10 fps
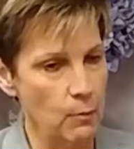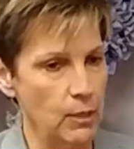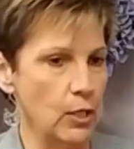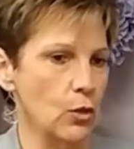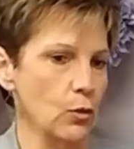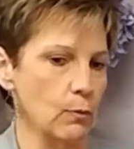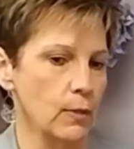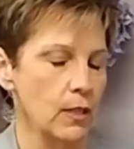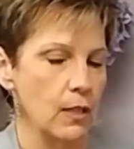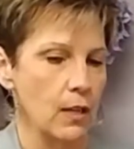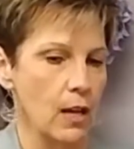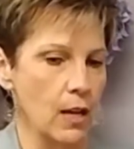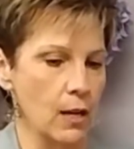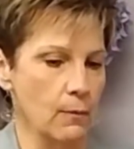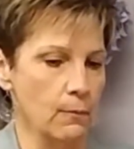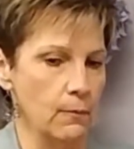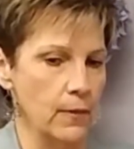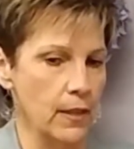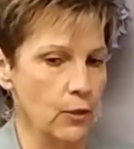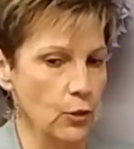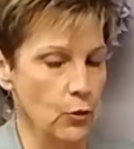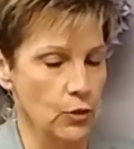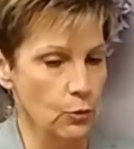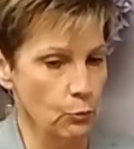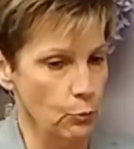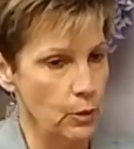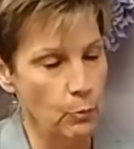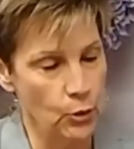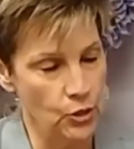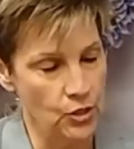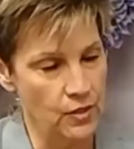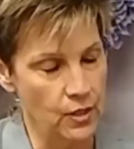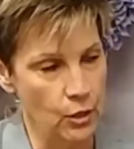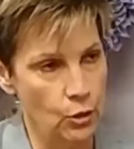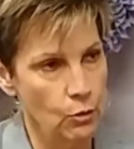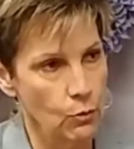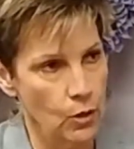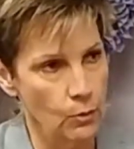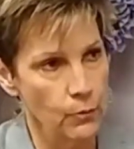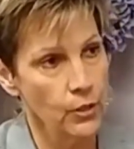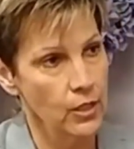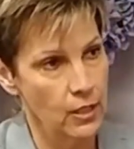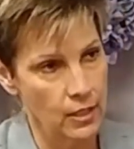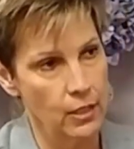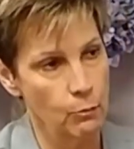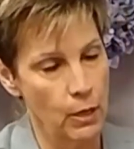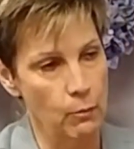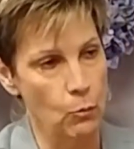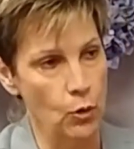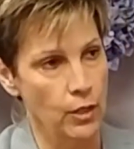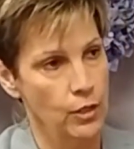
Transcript: family home, then they're going to repurchase a new home, they're going to need a